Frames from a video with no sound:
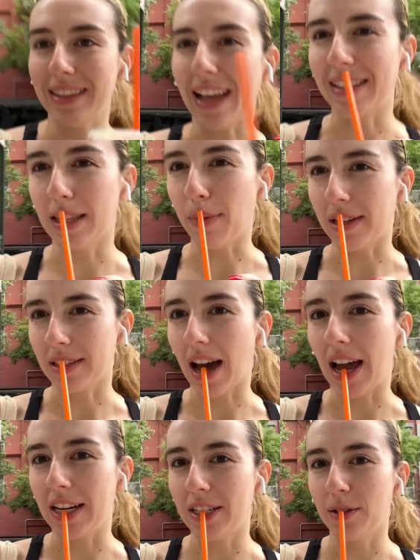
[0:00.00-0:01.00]
that's the best
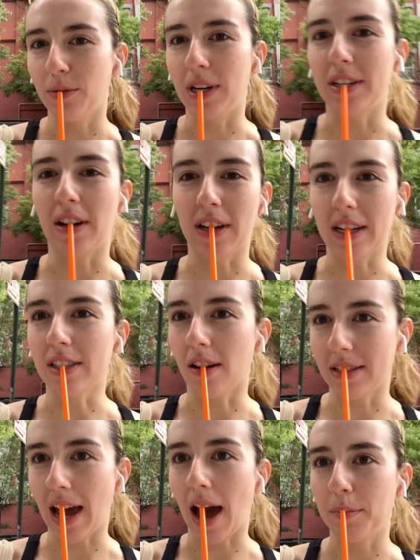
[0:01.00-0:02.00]
kind when a Dunkin' is on
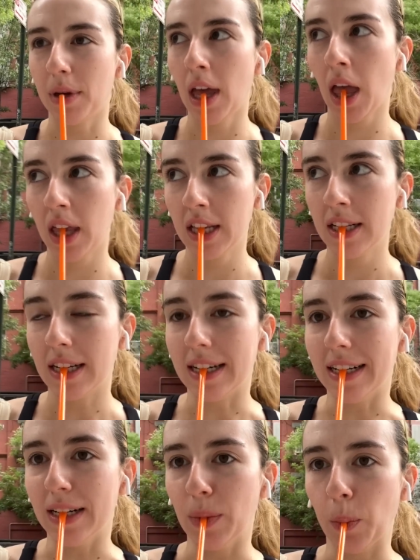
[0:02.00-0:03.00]
tap.
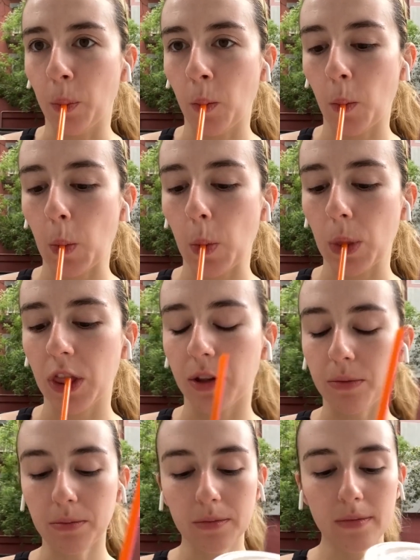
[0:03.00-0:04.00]

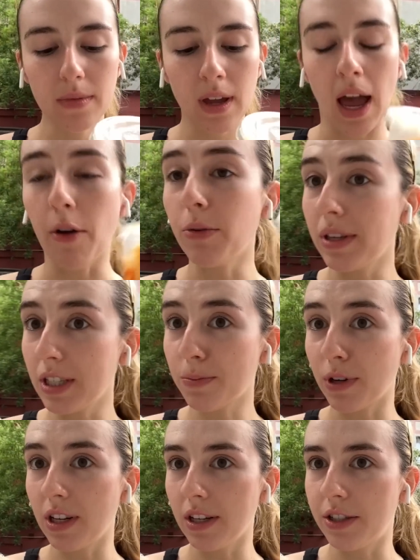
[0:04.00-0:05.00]
I would rate this
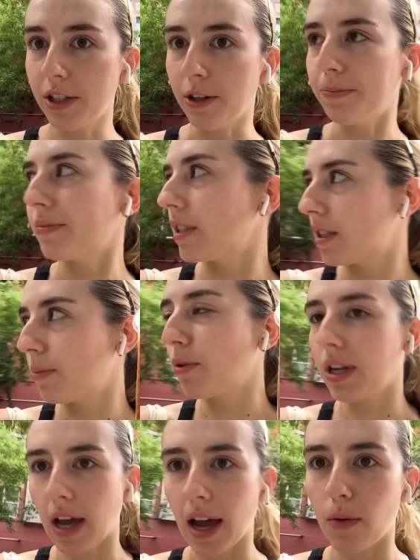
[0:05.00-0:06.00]
pretty good too. This is a
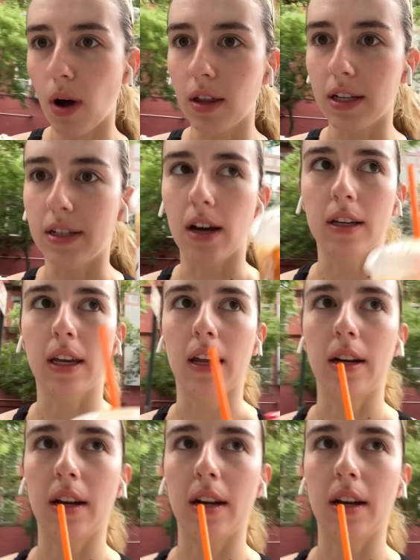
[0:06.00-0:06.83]
pretty high quality Dunkin'.